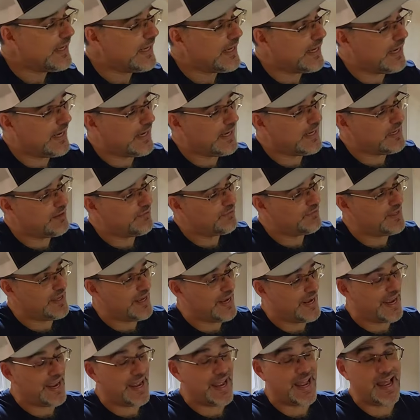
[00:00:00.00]
And if they
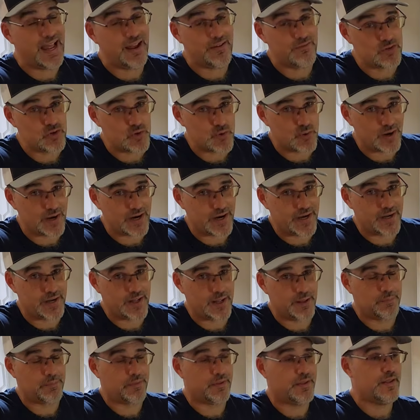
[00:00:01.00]
have dried
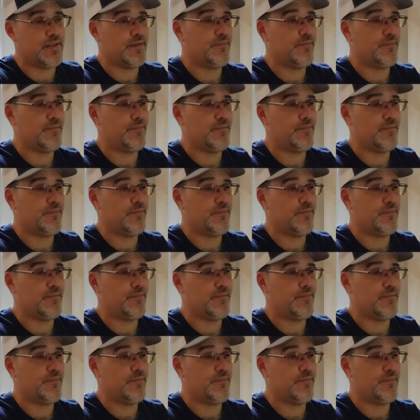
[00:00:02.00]
up,